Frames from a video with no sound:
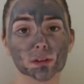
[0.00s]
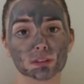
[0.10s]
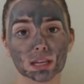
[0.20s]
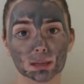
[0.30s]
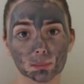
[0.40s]

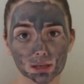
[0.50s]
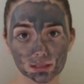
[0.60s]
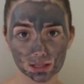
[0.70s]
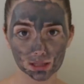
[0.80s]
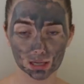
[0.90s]
15
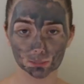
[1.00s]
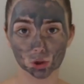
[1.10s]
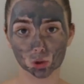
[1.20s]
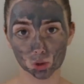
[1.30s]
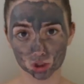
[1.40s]
minutes and then I'm
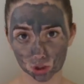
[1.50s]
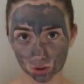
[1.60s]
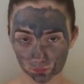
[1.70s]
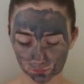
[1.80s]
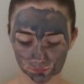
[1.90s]
going to wash it
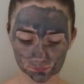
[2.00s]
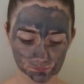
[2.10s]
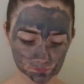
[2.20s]
off.